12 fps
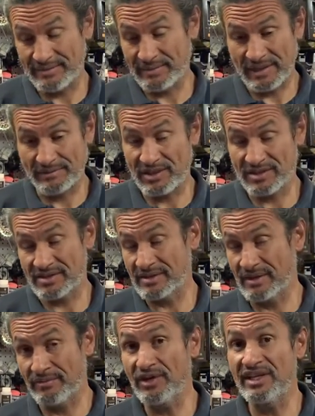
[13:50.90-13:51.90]
I'm
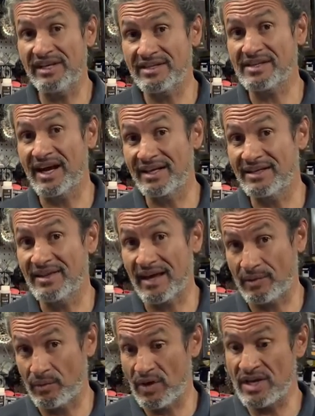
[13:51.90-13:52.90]
really excited
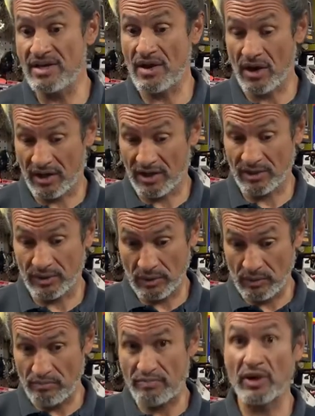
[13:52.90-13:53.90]
that we are
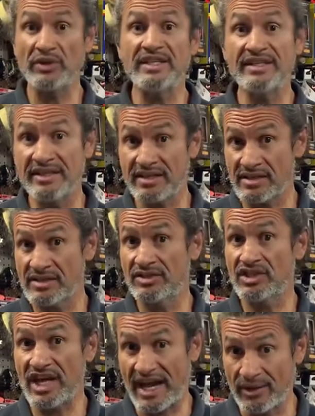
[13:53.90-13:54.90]
building this
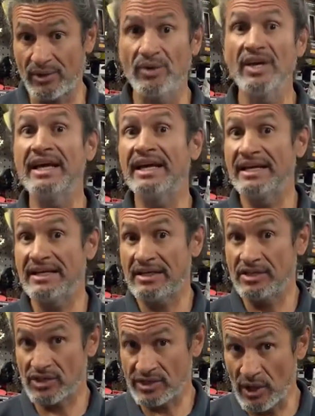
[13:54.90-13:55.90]
channel
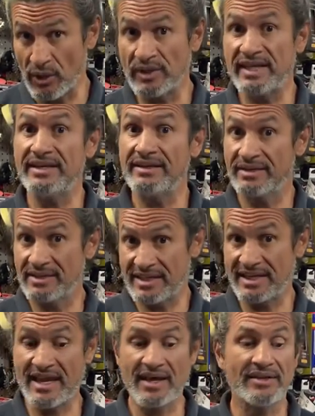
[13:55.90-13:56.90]
slowly
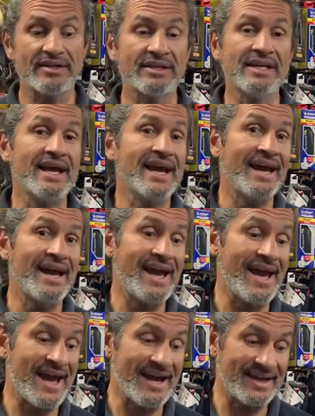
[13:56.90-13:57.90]
together,
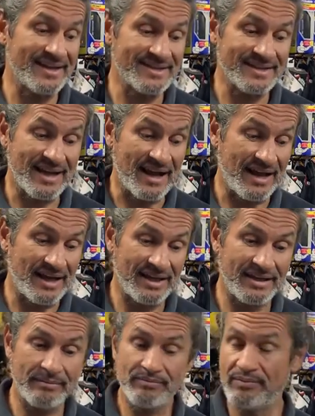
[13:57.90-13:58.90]
and
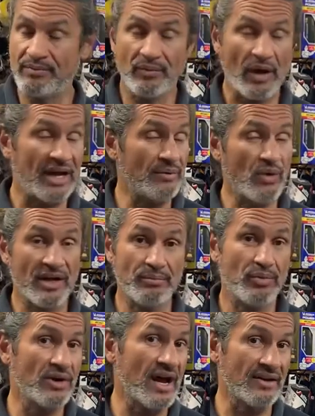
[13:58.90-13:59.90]
I want to
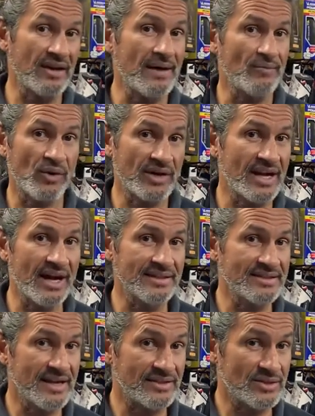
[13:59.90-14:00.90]
put out a lot more
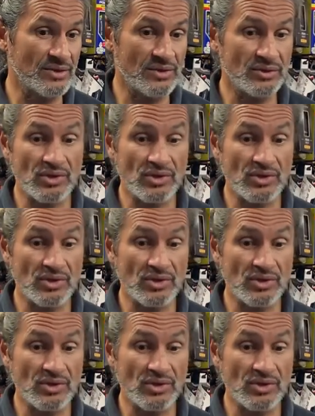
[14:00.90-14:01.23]
content to you.